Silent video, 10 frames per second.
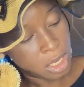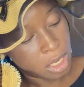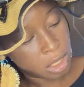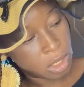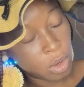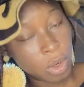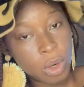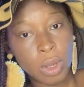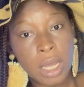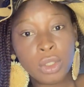in
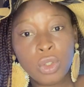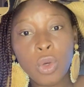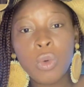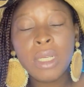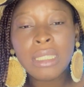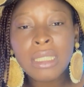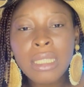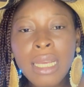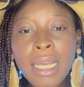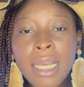color, and so we
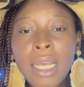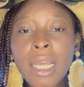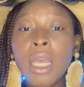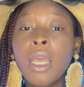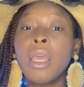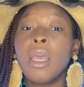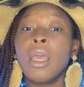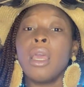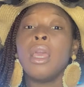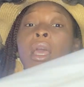say,
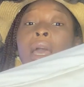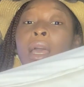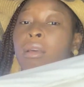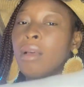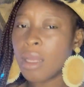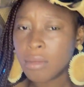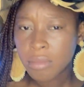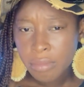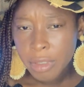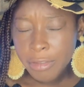
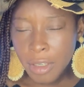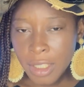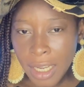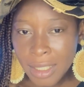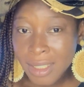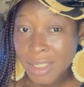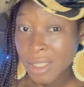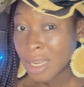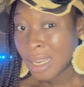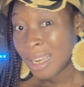and before that,
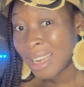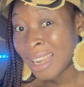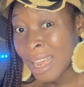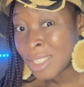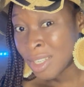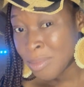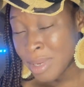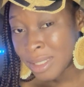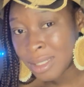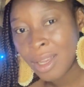la
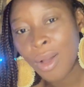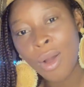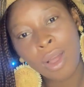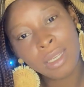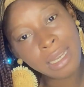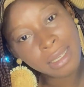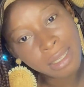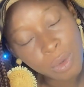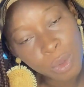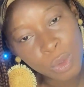chemise, that
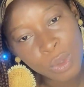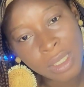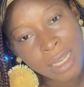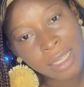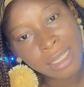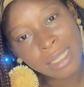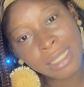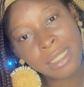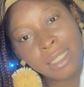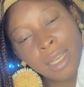tells us that
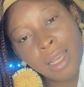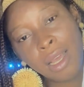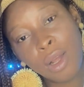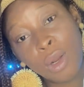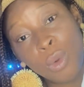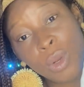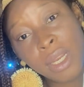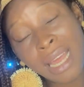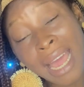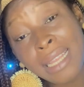this
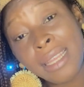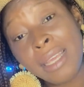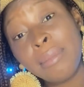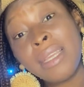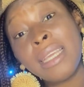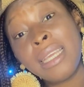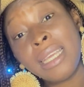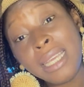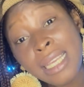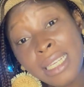clothing item
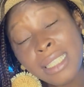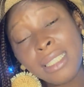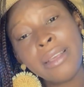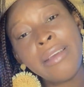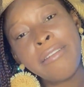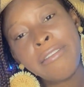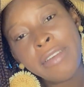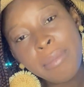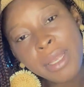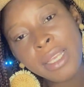is
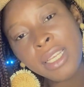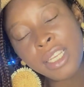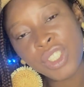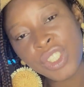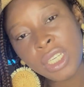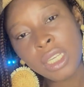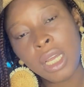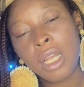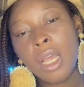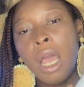feminine in
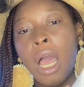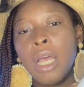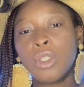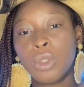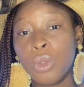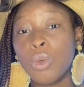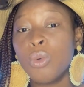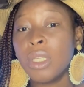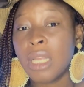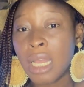gender, and so
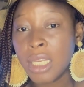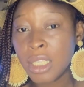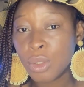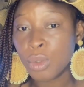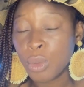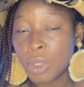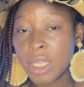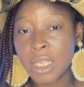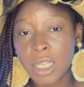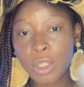we need to know
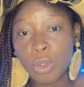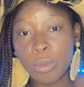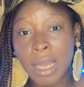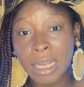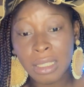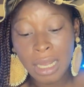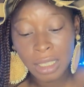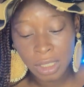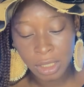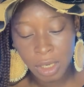the need to be
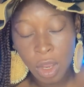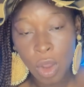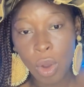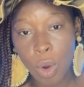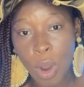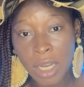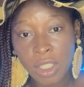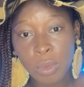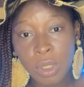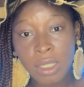attaching or
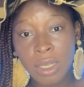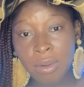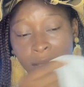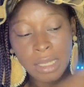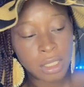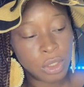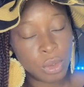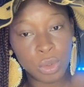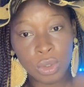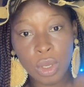attributing the right
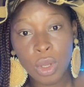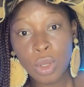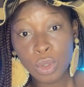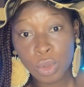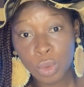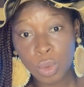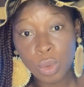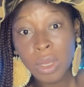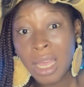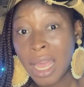articles
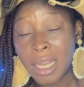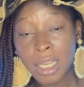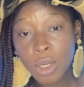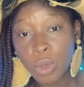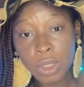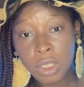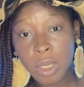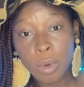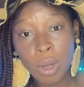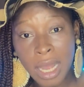to any
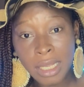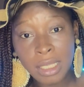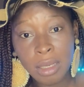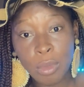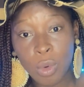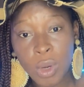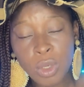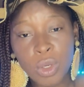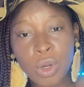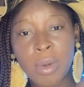concept or item or word
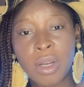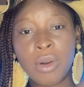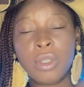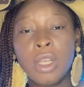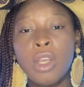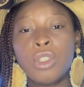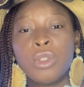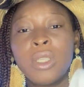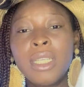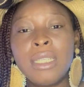we come across.
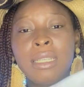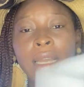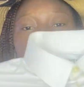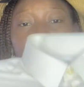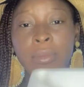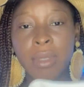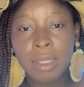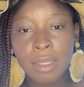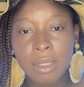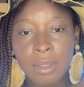So this is la
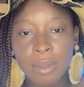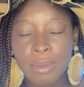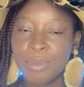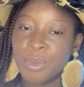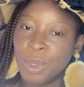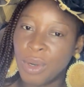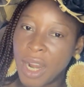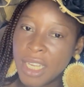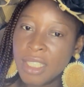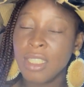chemise,
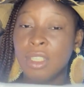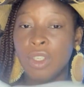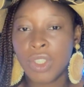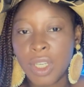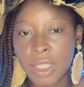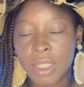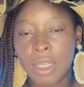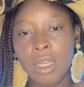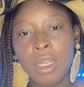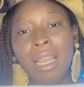right? Is a shirt.
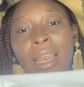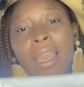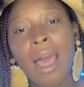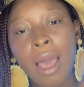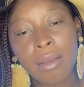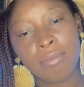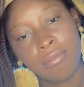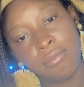La